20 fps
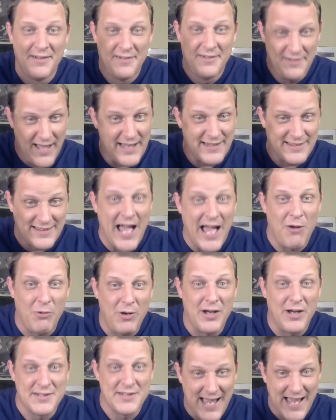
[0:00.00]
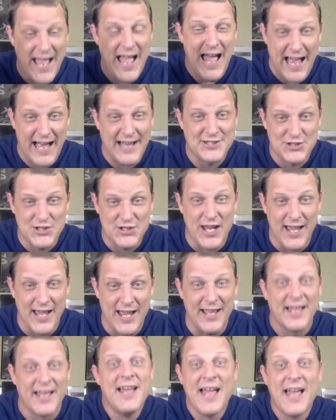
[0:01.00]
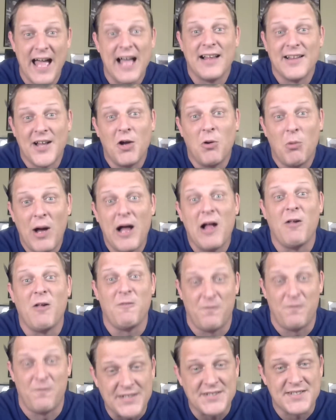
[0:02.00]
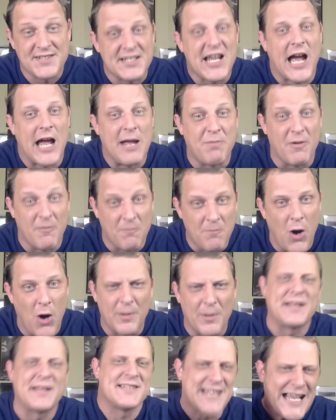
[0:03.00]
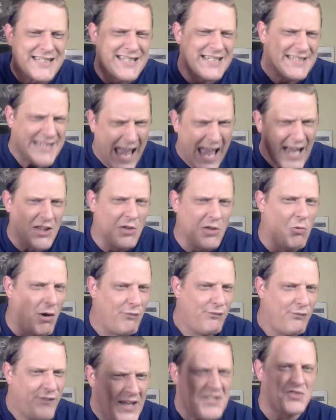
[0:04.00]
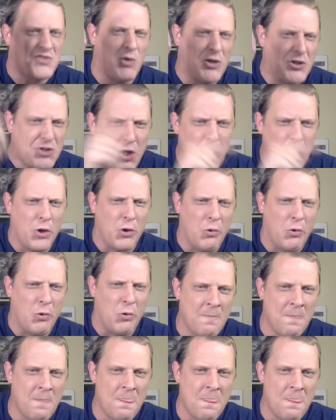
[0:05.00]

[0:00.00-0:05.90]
Like that was a hashtag LOL Vince type of moment, because that's exactly what Vince would do.